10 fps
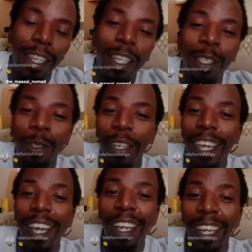So
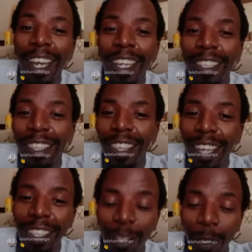yeah, guys,
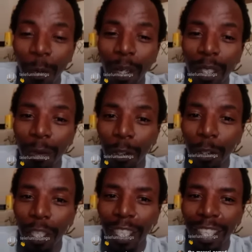thanks so much for
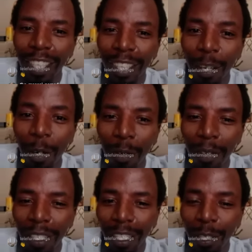joining in the
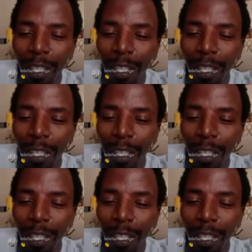conversation.